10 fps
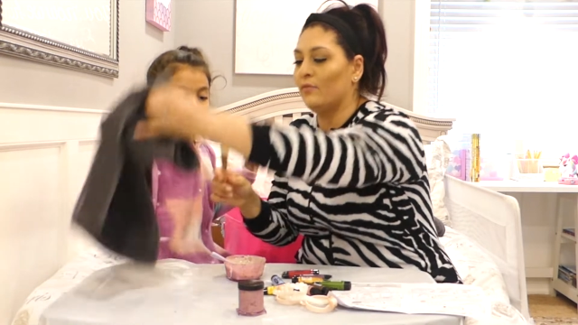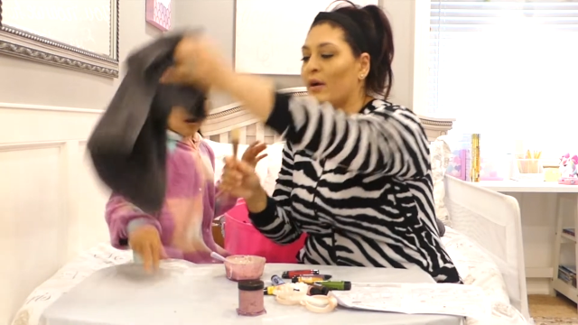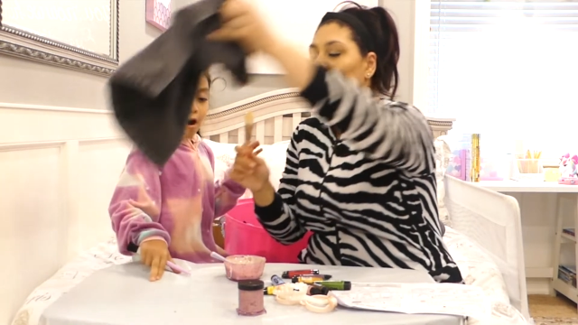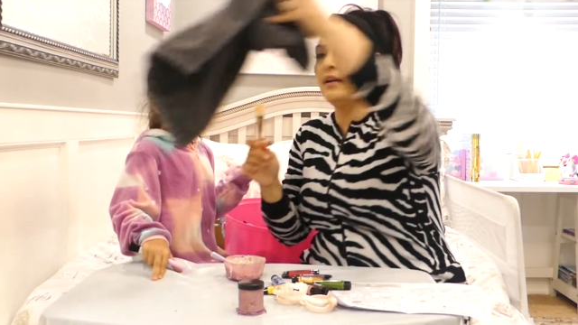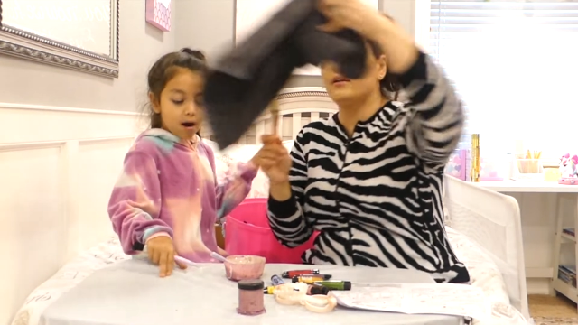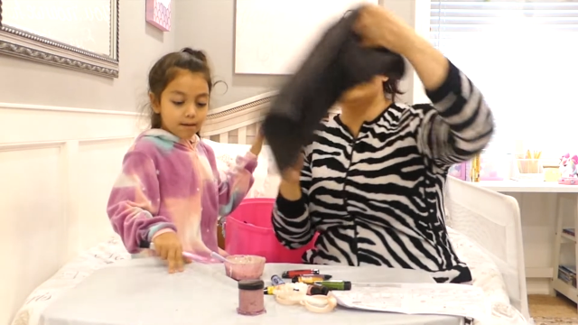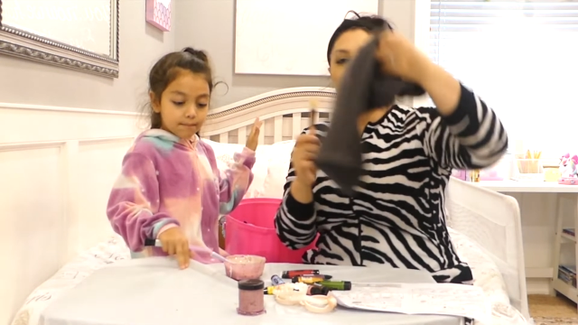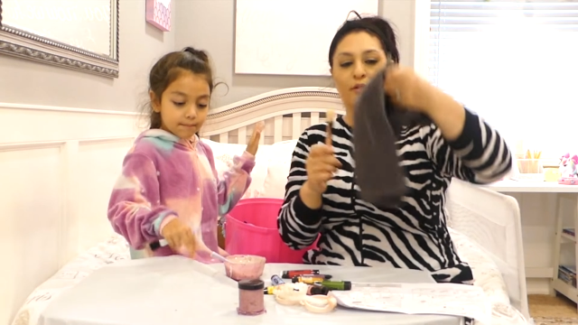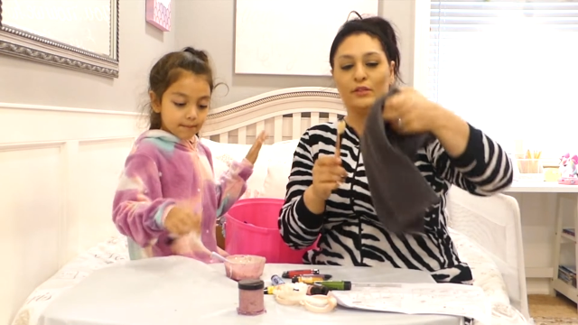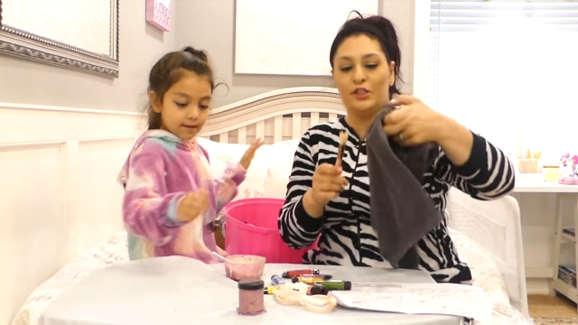
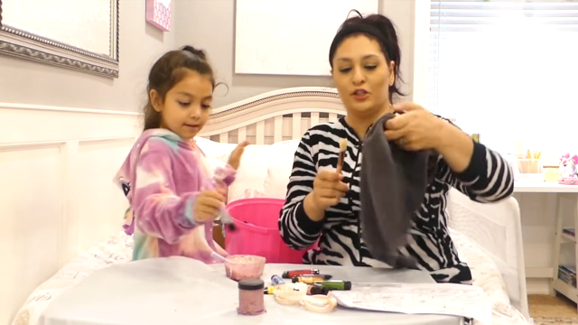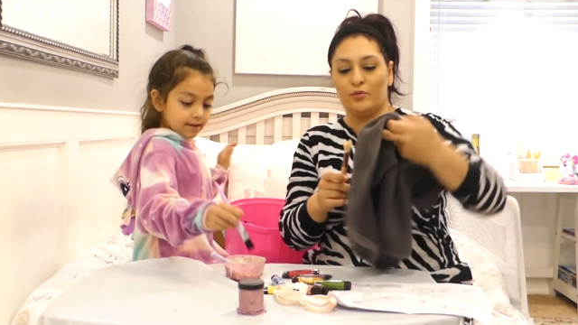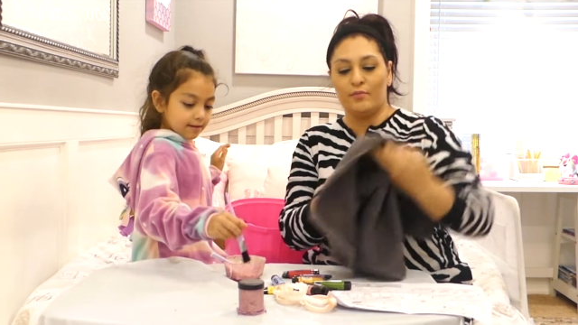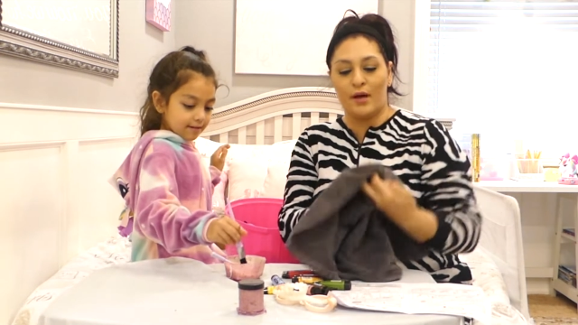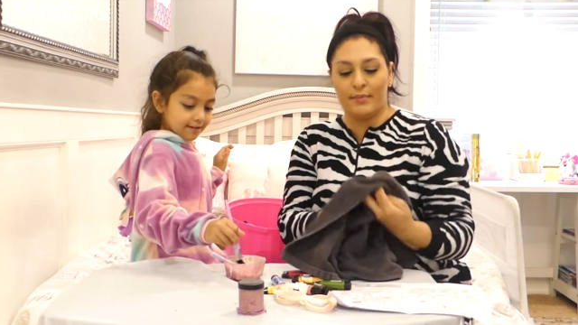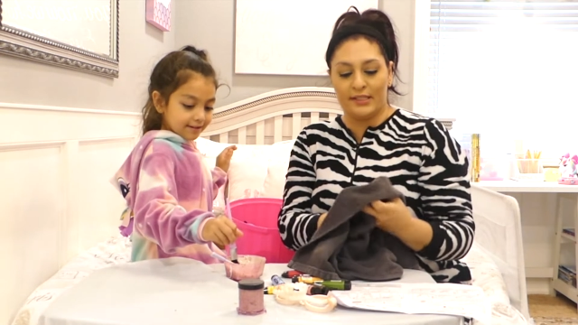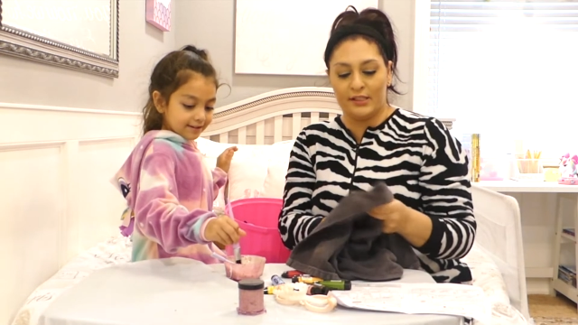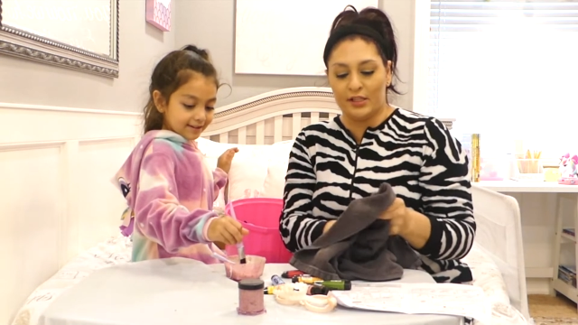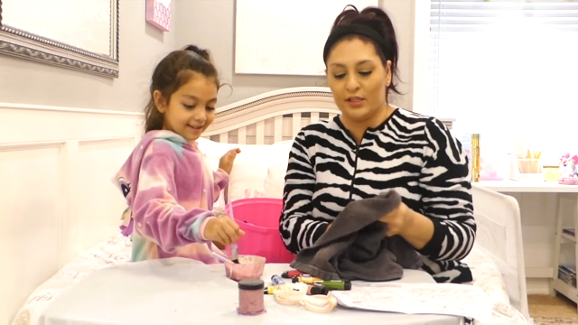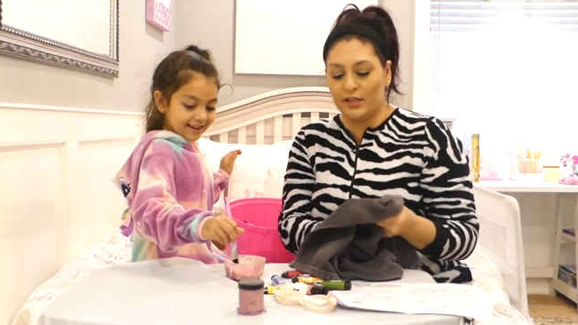Speaker 1: Round 2, Mama's
Speaker 2: turn.
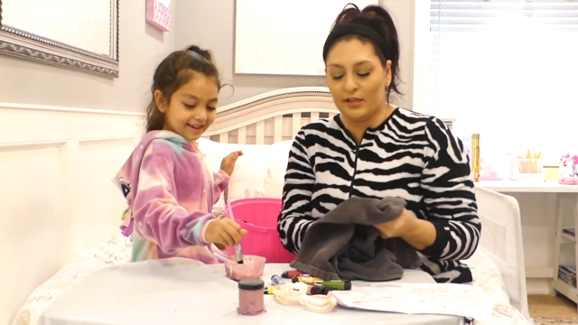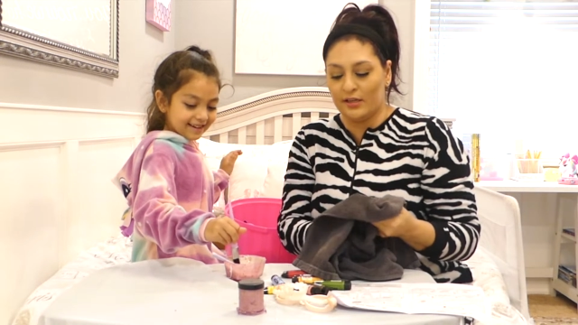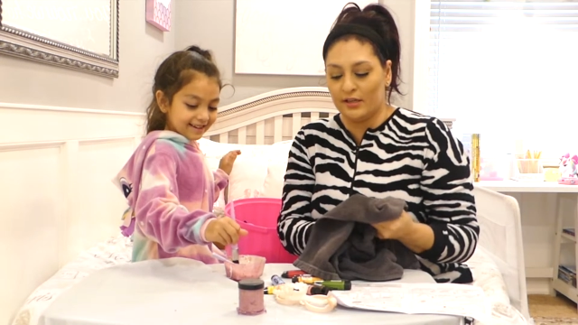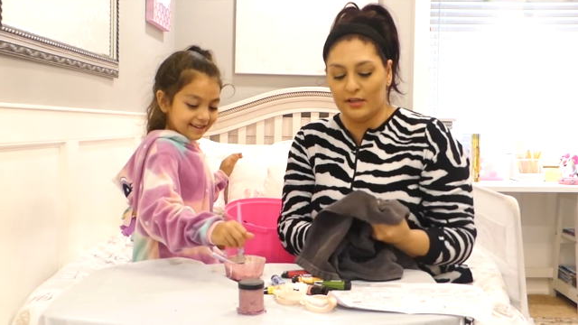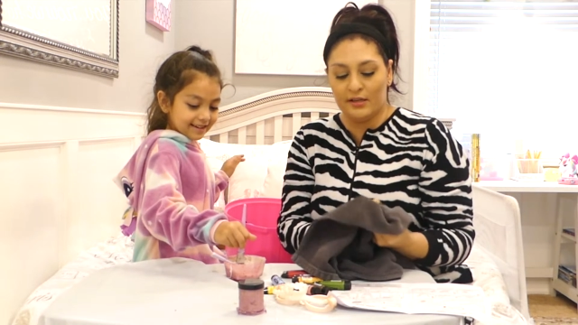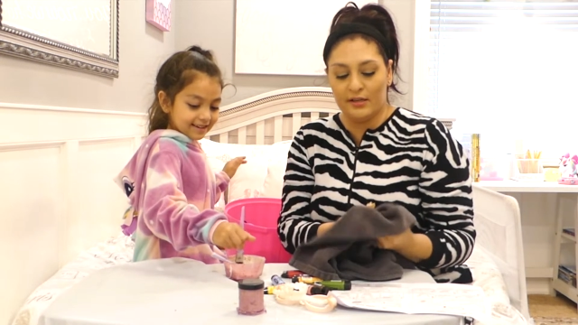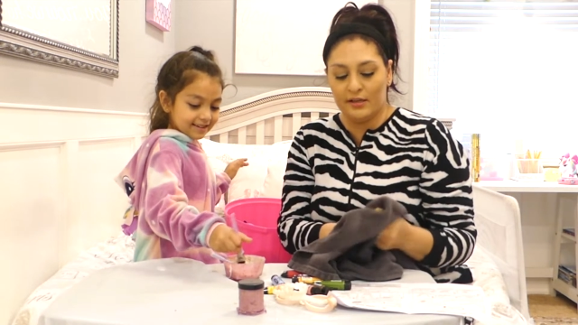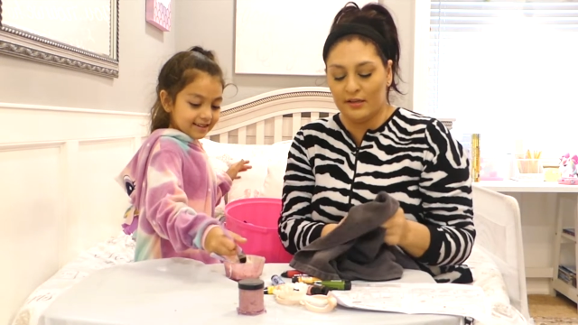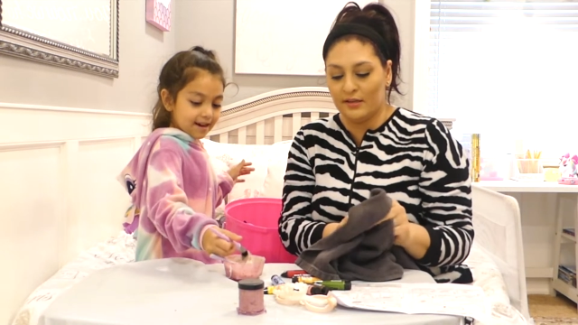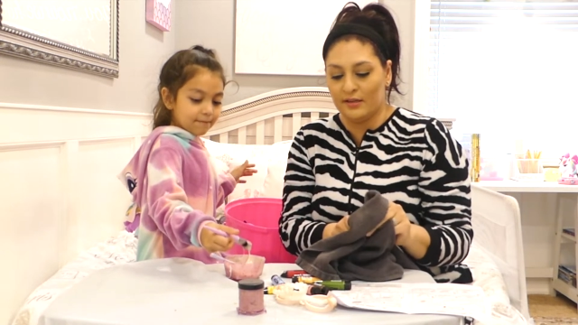Just kidding. It's
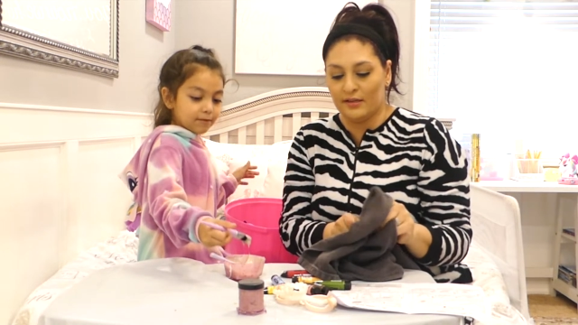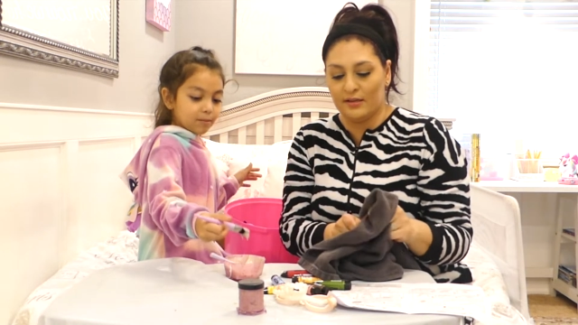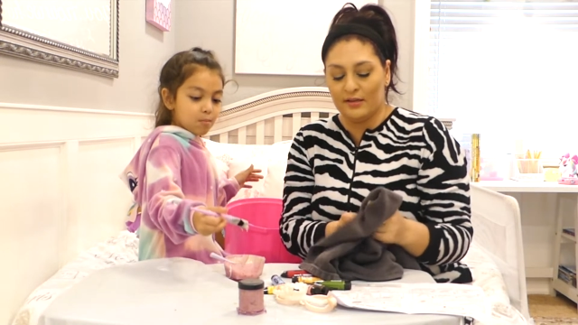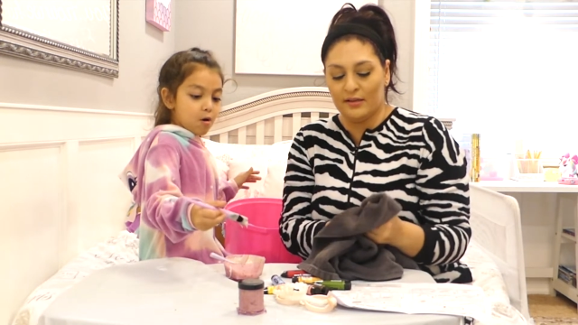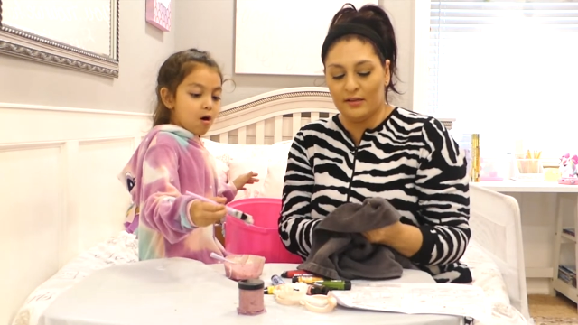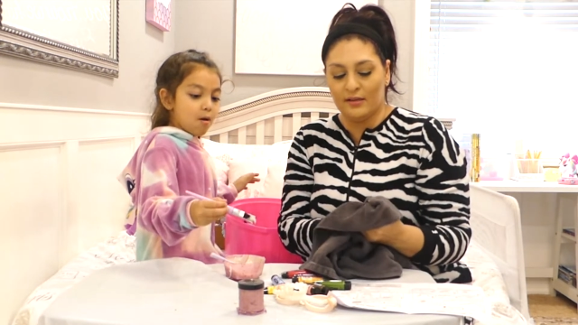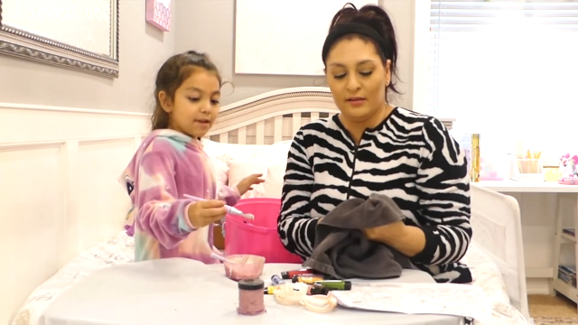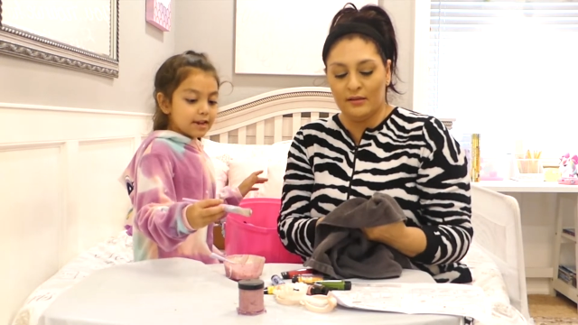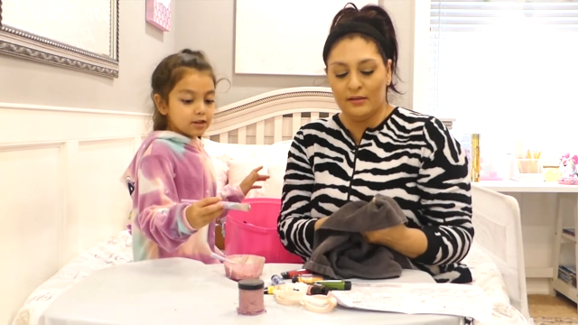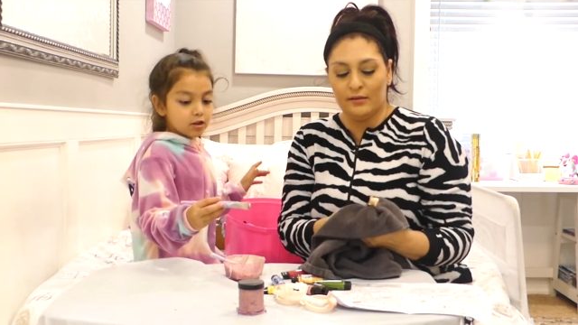time for
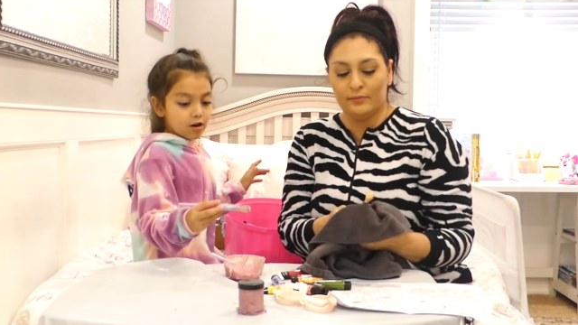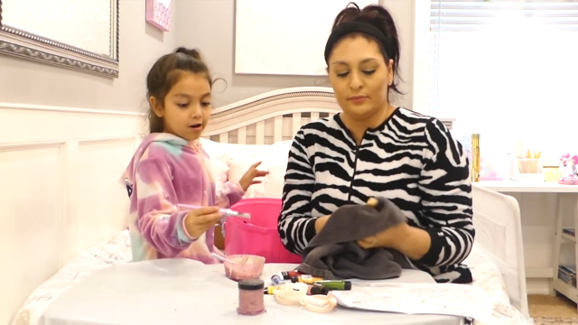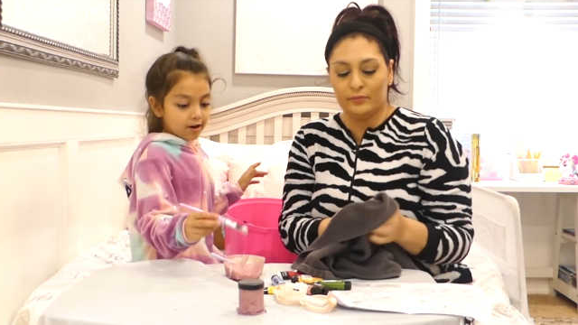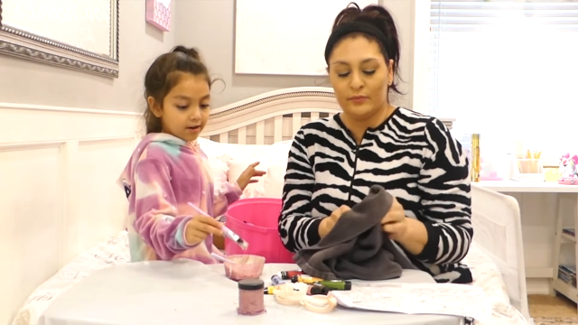Mommy's turn.